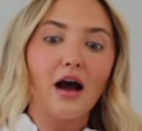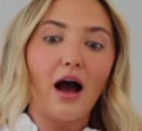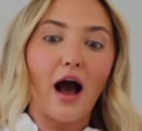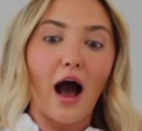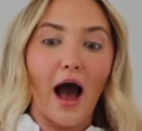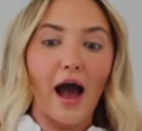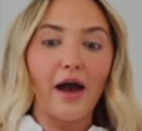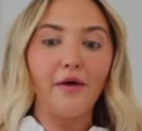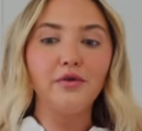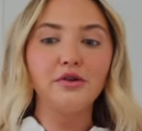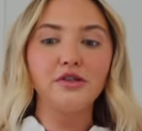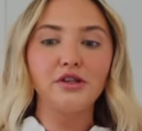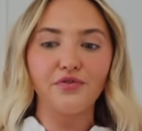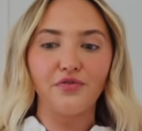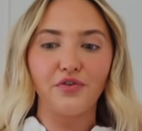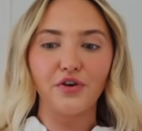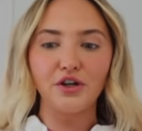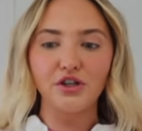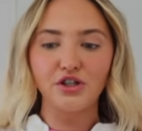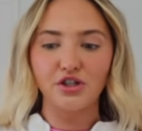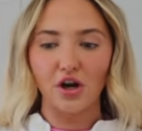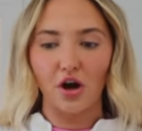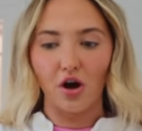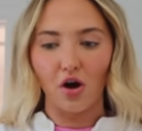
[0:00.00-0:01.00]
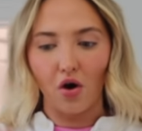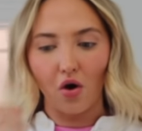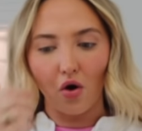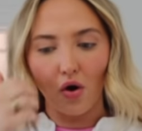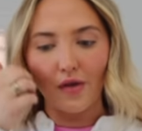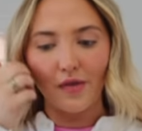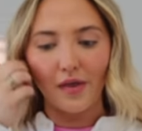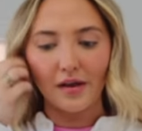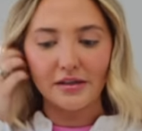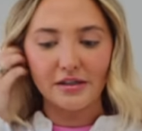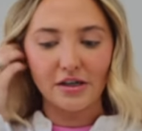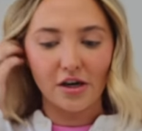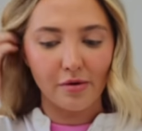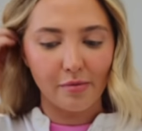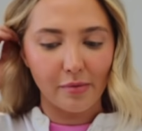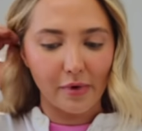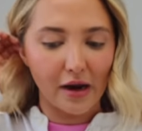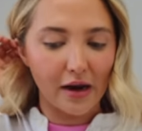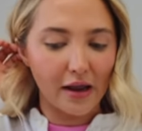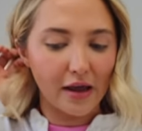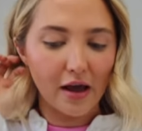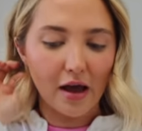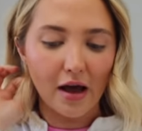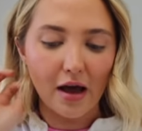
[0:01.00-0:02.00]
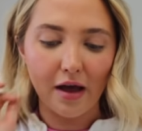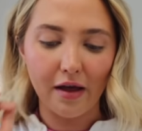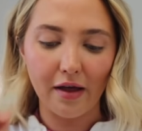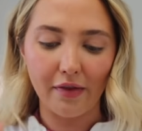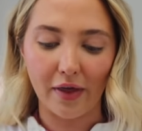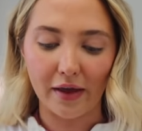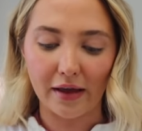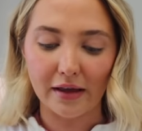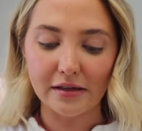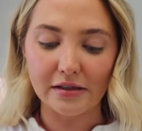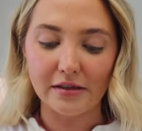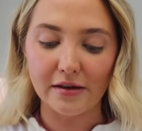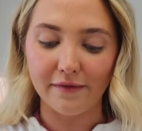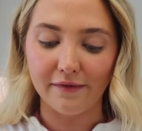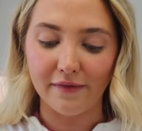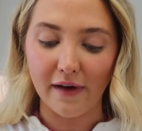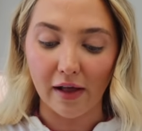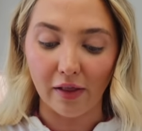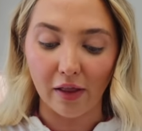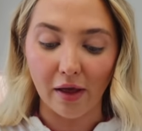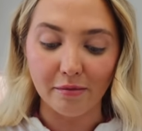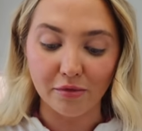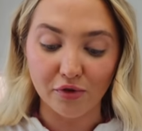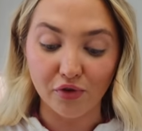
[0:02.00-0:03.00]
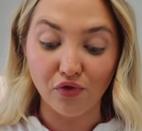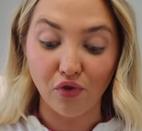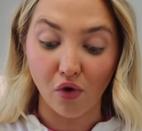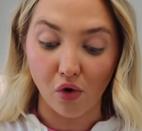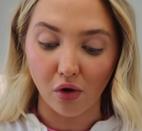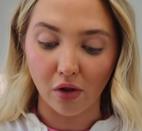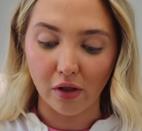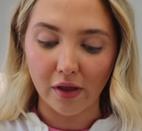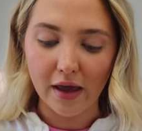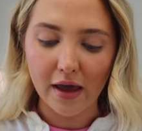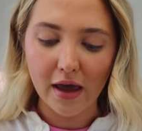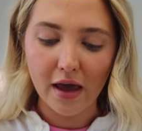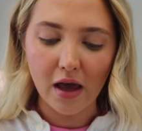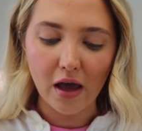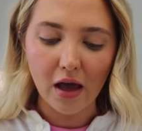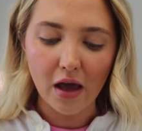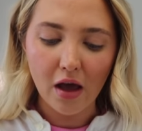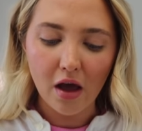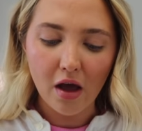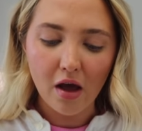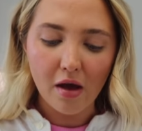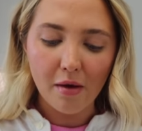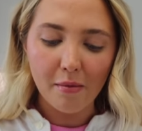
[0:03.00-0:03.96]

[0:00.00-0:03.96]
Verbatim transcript: I was the first show that Dear Media like developed fully,